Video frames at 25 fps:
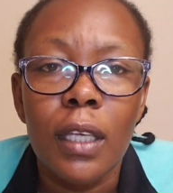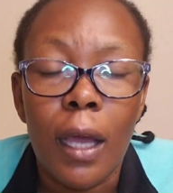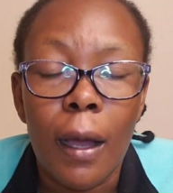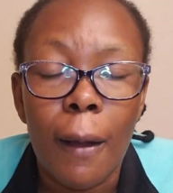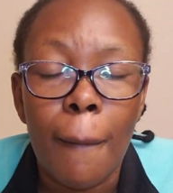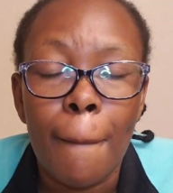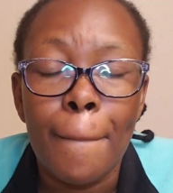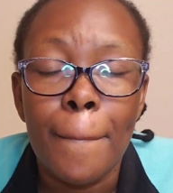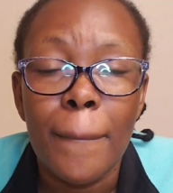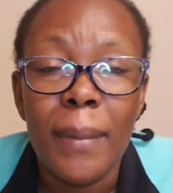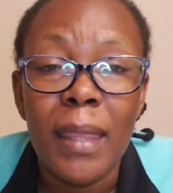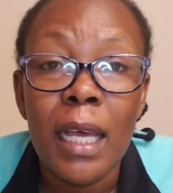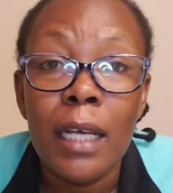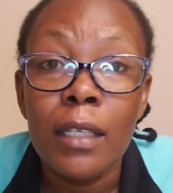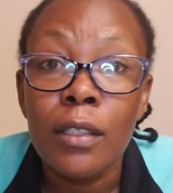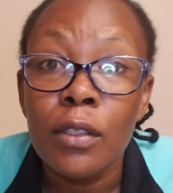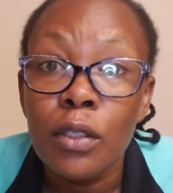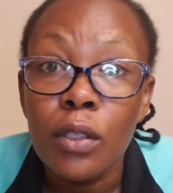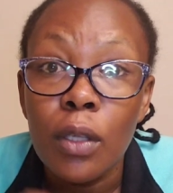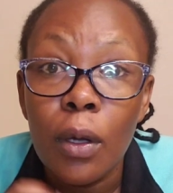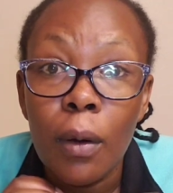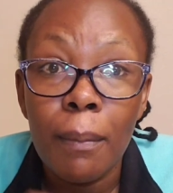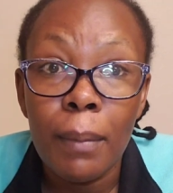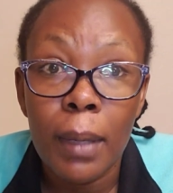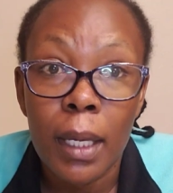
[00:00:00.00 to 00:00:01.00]
Yeah, there are
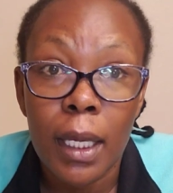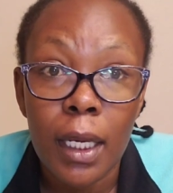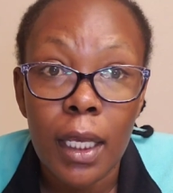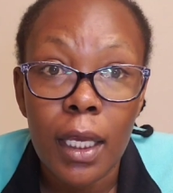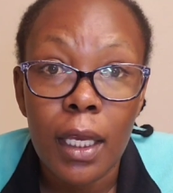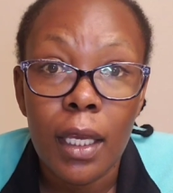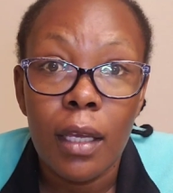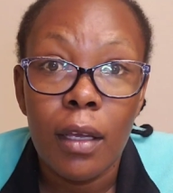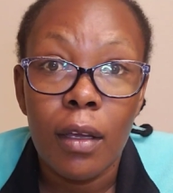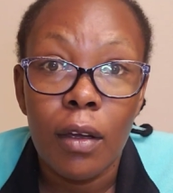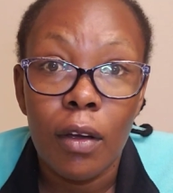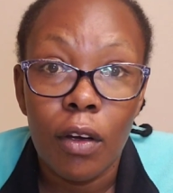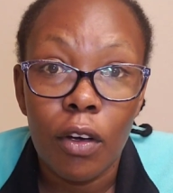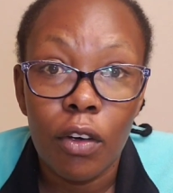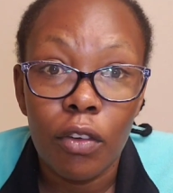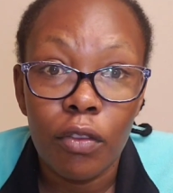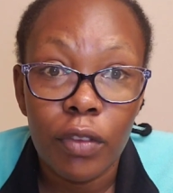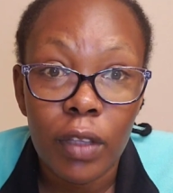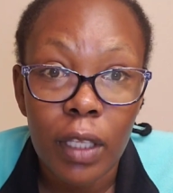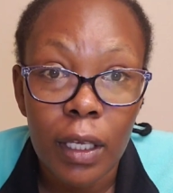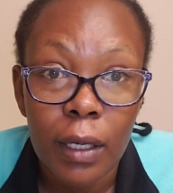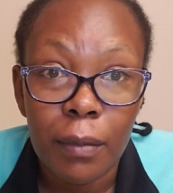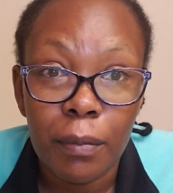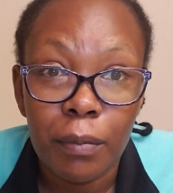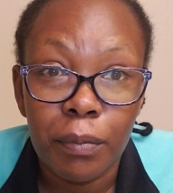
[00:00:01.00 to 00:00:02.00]
so many
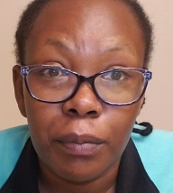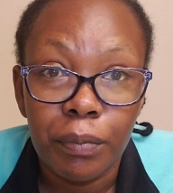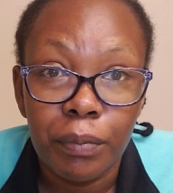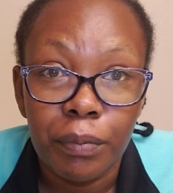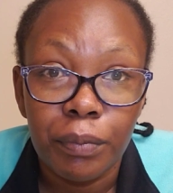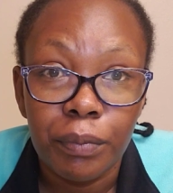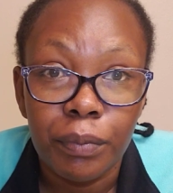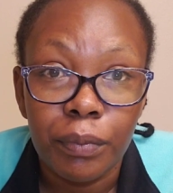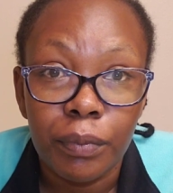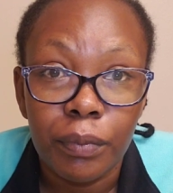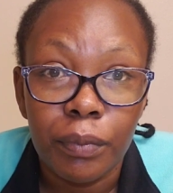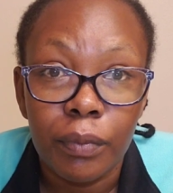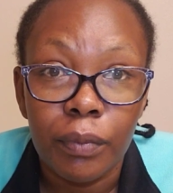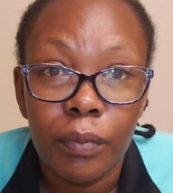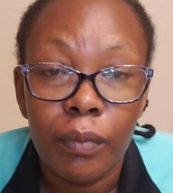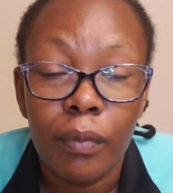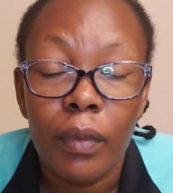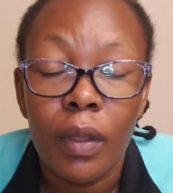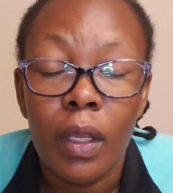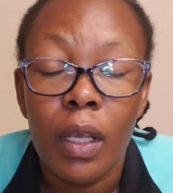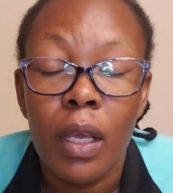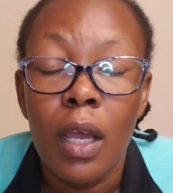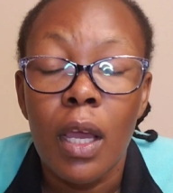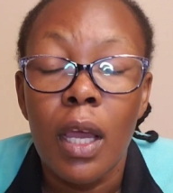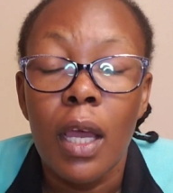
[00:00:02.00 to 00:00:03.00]
of them.
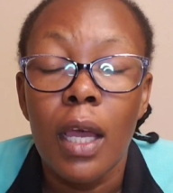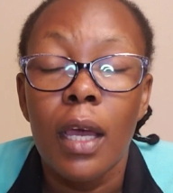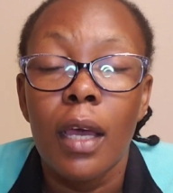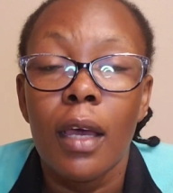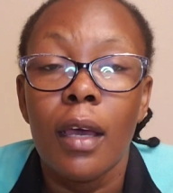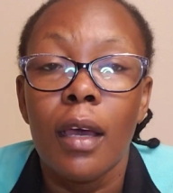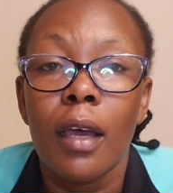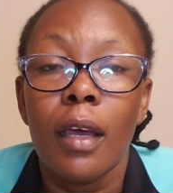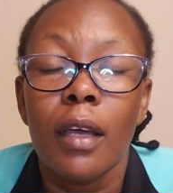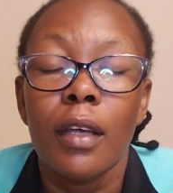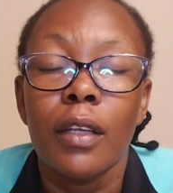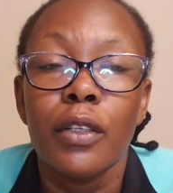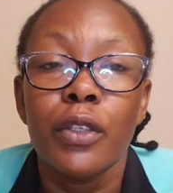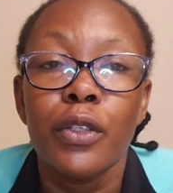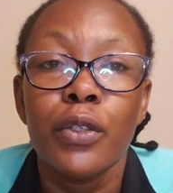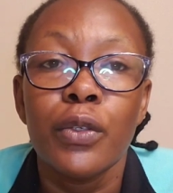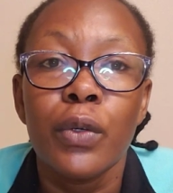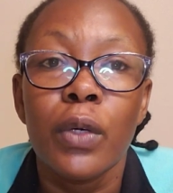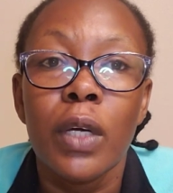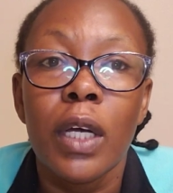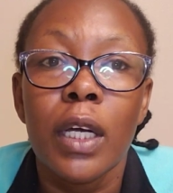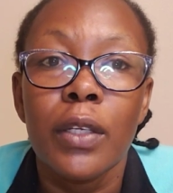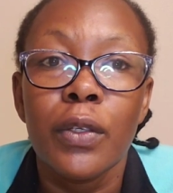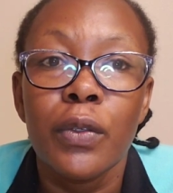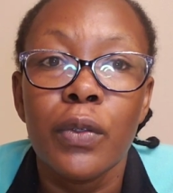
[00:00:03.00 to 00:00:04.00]
And
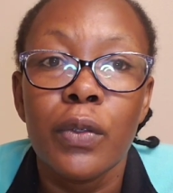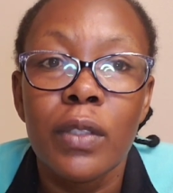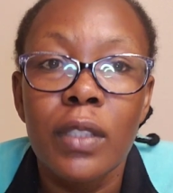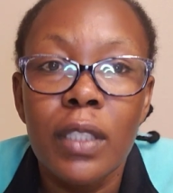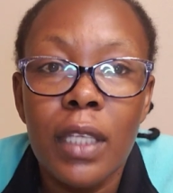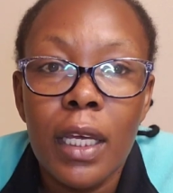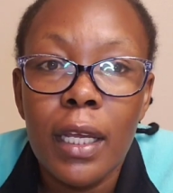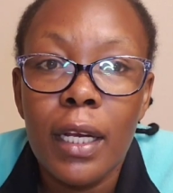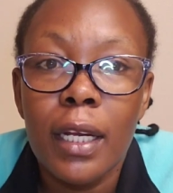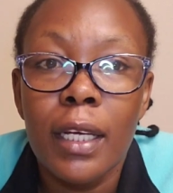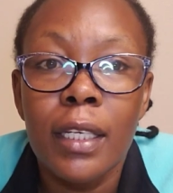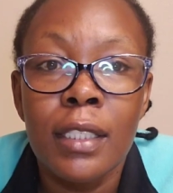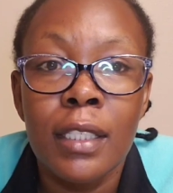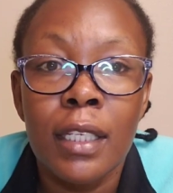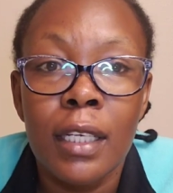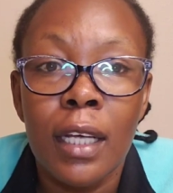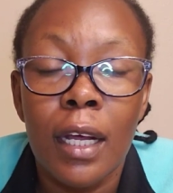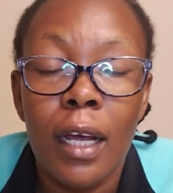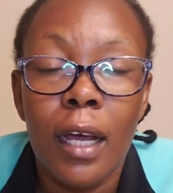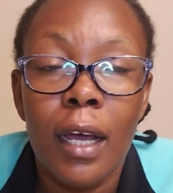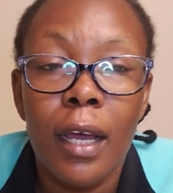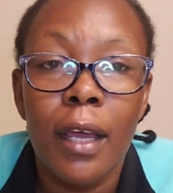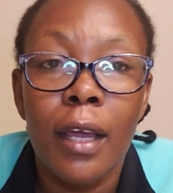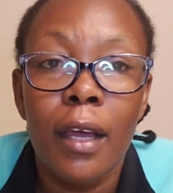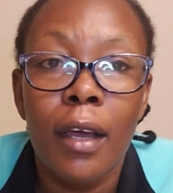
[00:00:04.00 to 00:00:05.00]
you can use direct
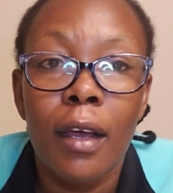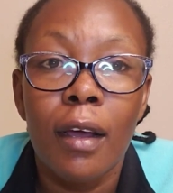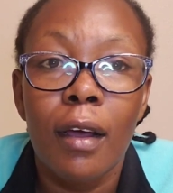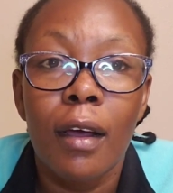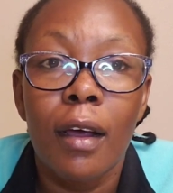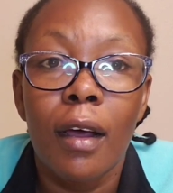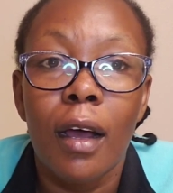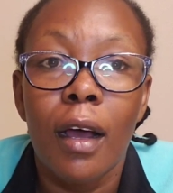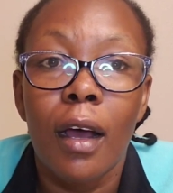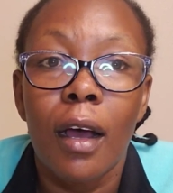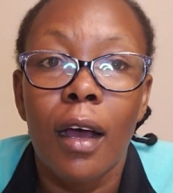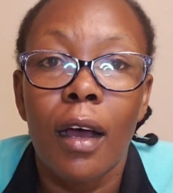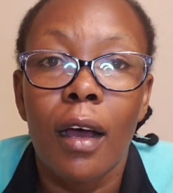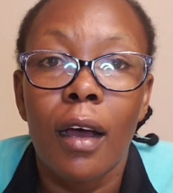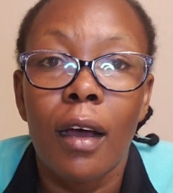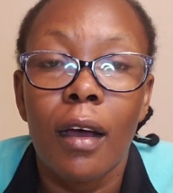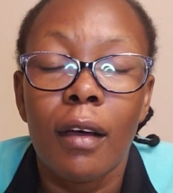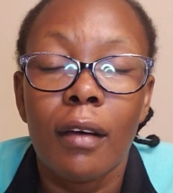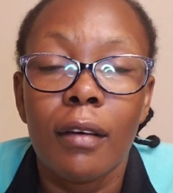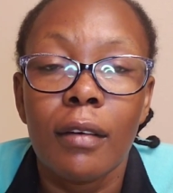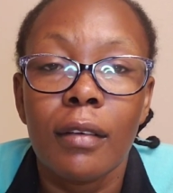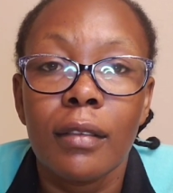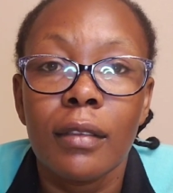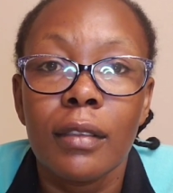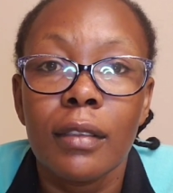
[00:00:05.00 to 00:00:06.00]

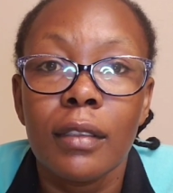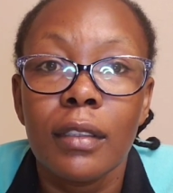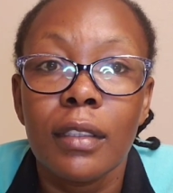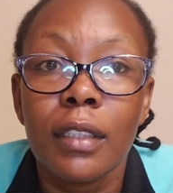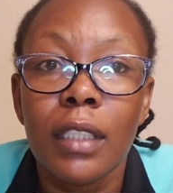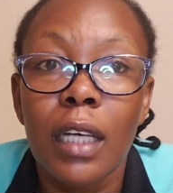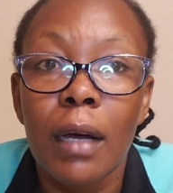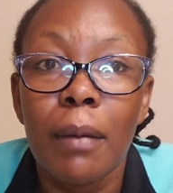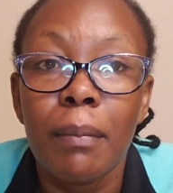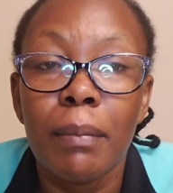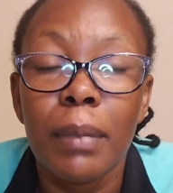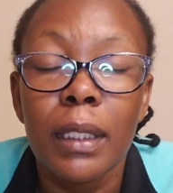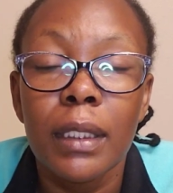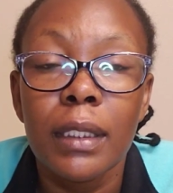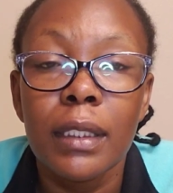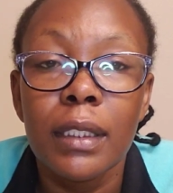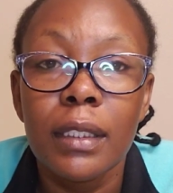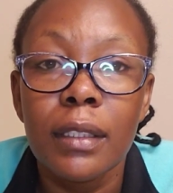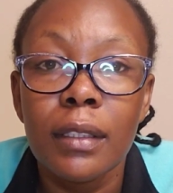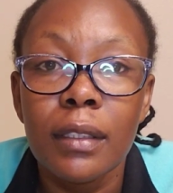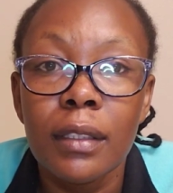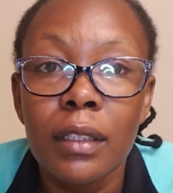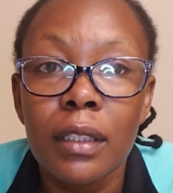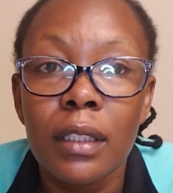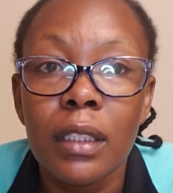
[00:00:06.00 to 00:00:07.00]
hire
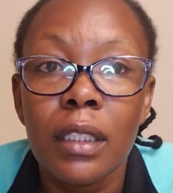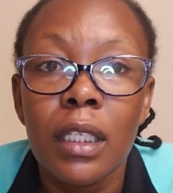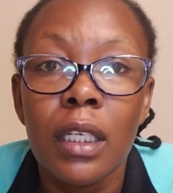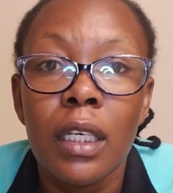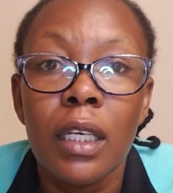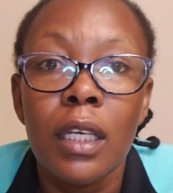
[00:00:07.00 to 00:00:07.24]
companies.